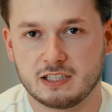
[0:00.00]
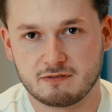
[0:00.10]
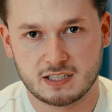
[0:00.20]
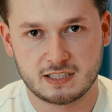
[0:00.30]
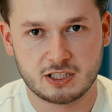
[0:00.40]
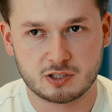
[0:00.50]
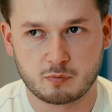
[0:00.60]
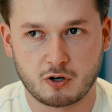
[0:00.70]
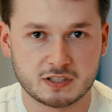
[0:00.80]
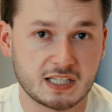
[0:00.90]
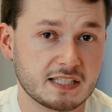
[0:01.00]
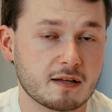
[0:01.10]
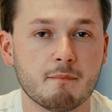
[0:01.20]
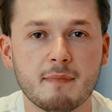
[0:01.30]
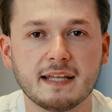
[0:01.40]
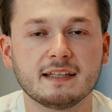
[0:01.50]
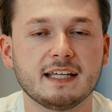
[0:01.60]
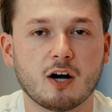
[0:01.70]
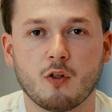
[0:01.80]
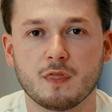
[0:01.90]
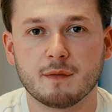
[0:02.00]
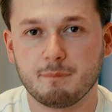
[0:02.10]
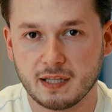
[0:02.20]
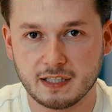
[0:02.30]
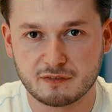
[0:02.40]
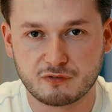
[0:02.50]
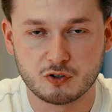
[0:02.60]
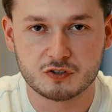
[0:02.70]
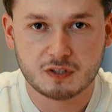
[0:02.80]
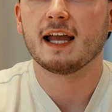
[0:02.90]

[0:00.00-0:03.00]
to residential proxies, mainly on the billing front.